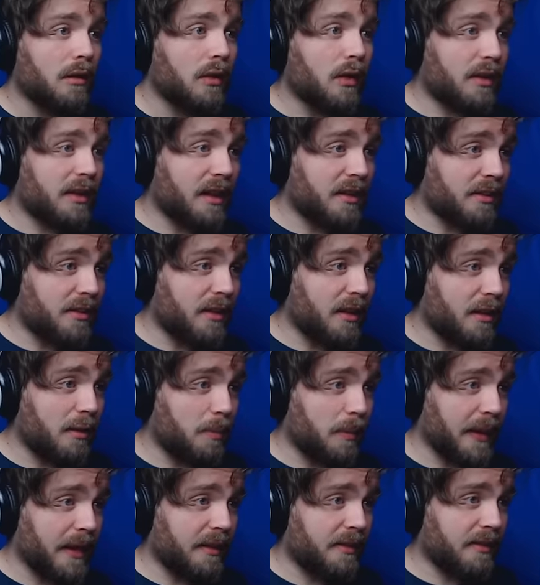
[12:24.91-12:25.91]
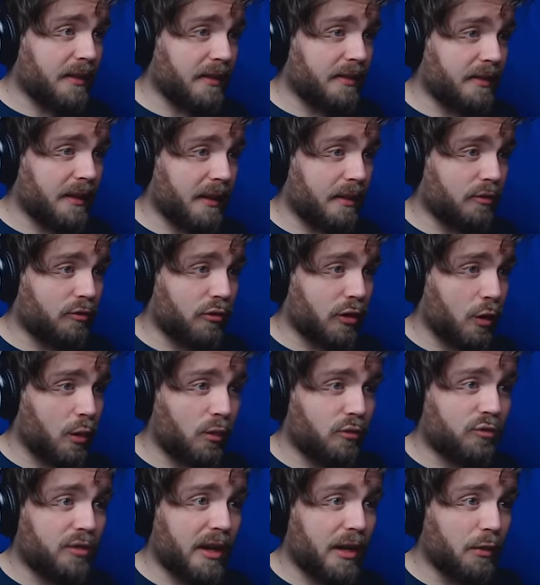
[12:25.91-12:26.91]
Look, there's another place. There's like an
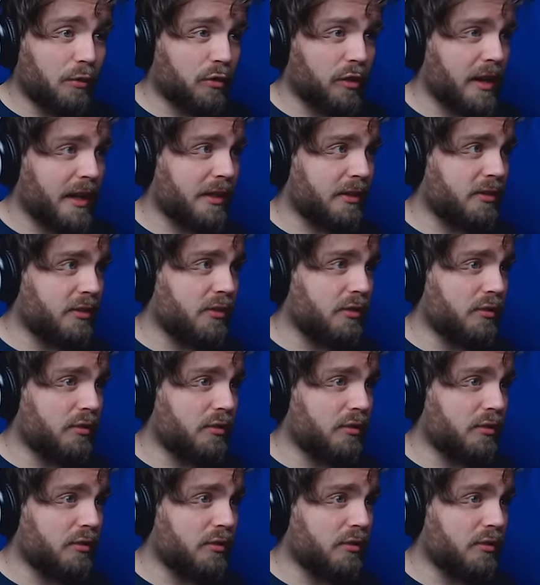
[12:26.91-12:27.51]
old railway.